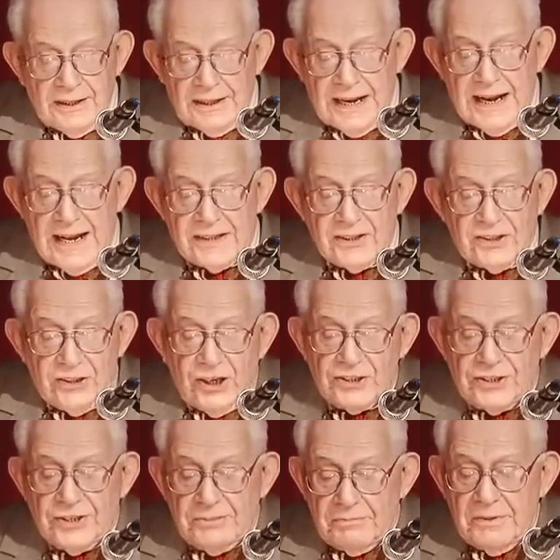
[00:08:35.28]
That
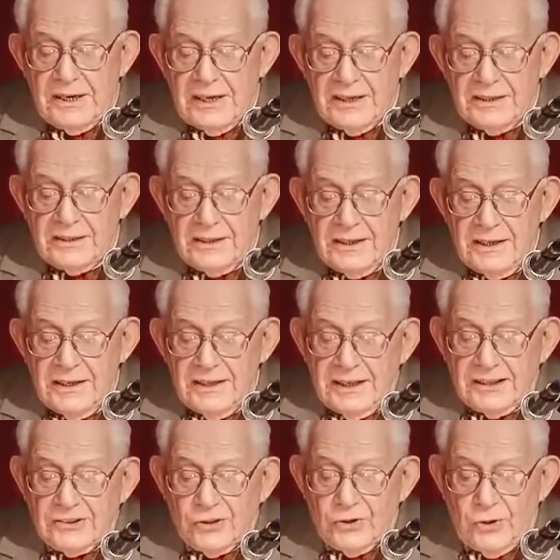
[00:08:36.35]
doesn't mean
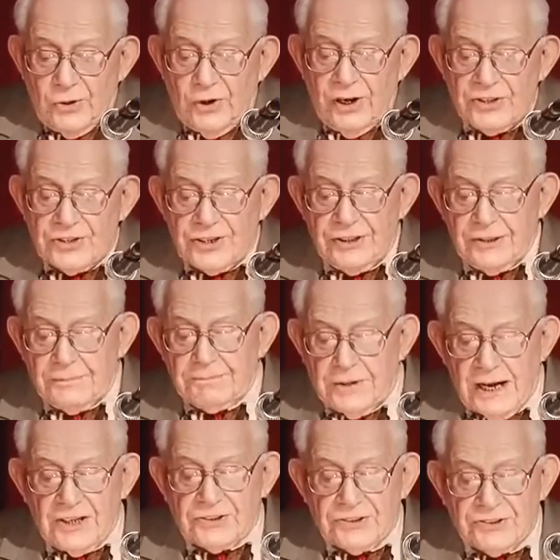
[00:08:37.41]
that the courts and the
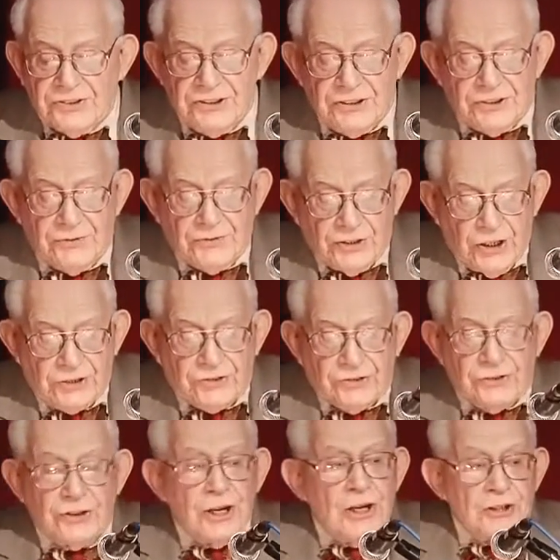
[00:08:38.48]
processes of
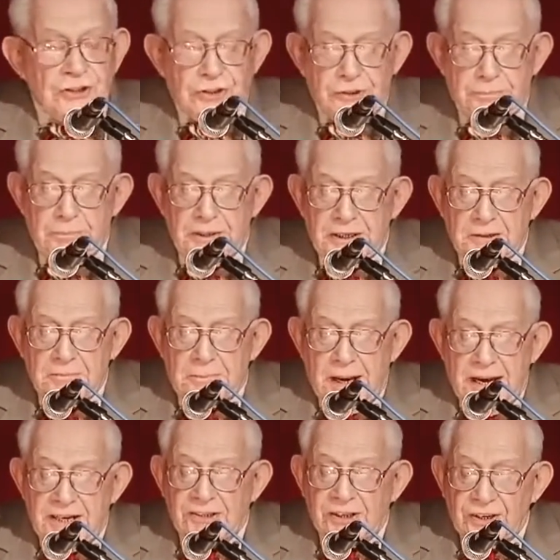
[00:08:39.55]
justice should be
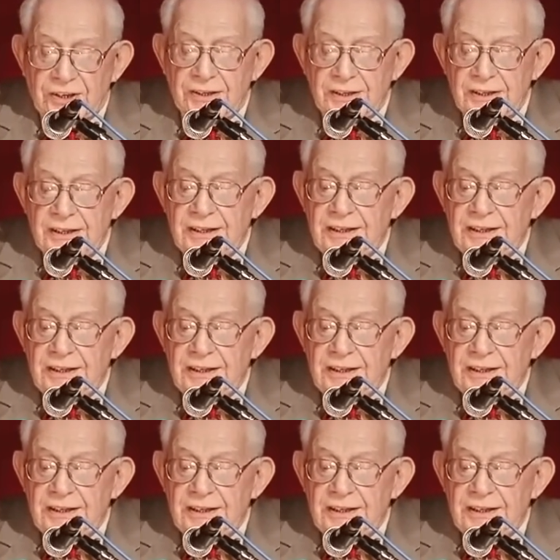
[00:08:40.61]
abandoned.